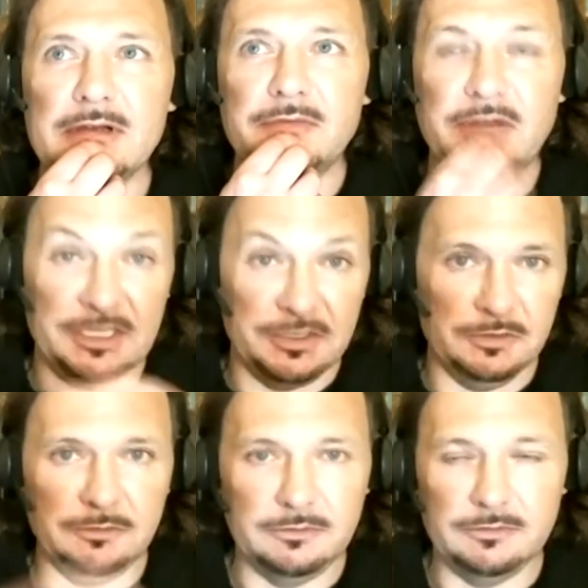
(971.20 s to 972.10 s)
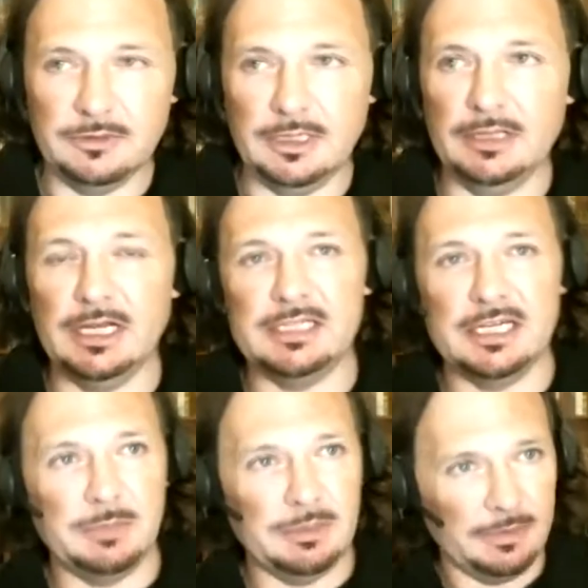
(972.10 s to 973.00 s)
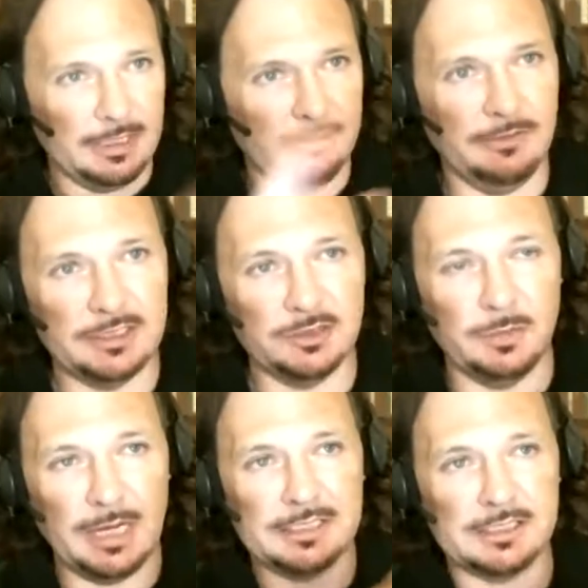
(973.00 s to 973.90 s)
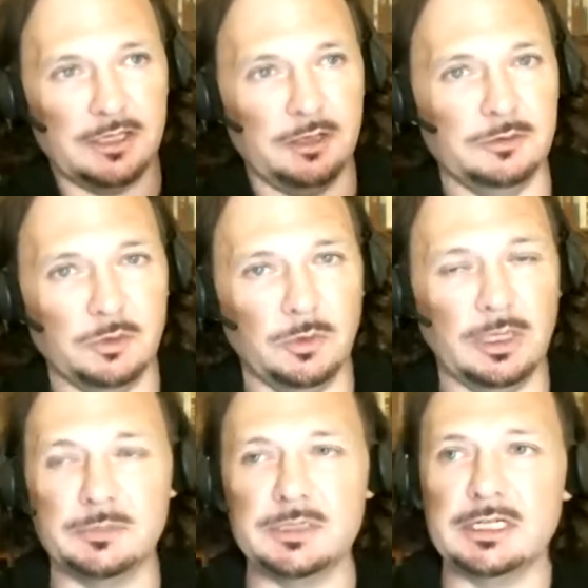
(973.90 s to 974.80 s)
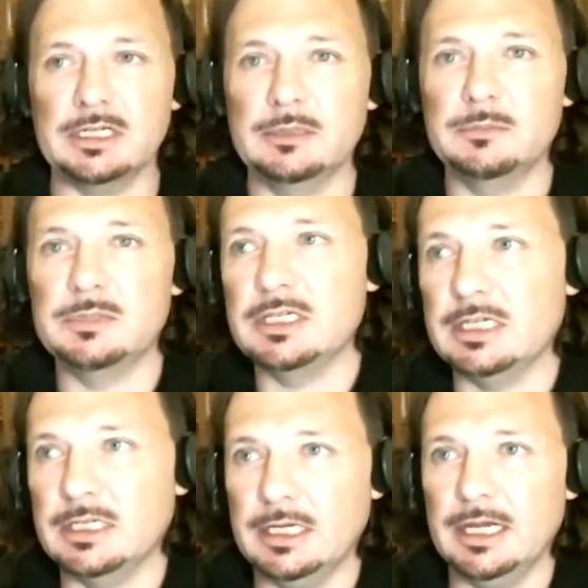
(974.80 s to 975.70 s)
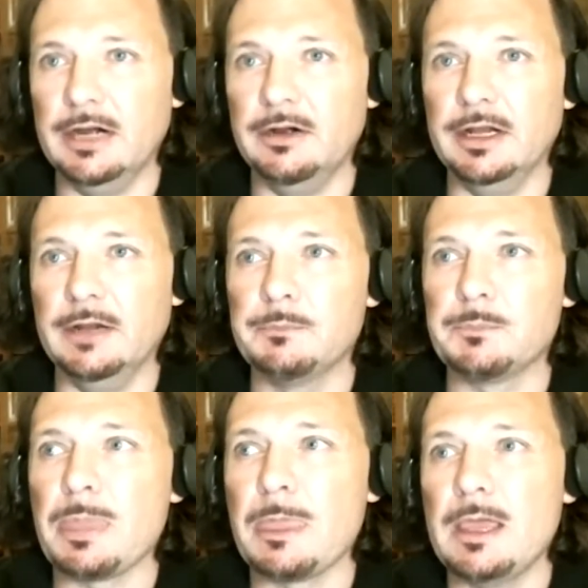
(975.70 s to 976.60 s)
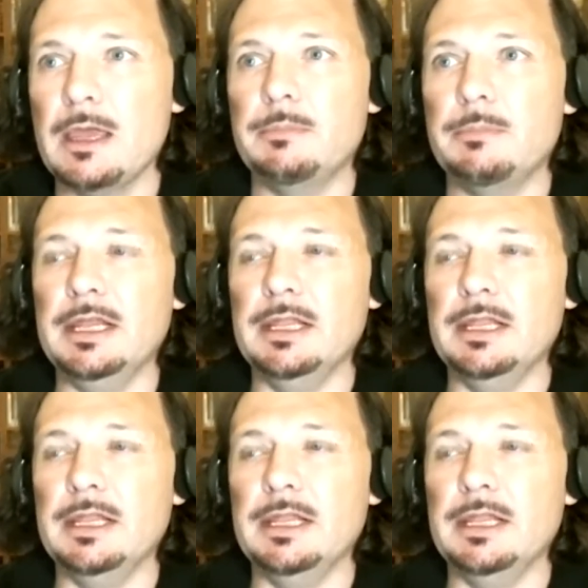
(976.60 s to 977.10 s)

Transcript: regional. They tend to be, you know, regional based, so they'll do well in a particular area. But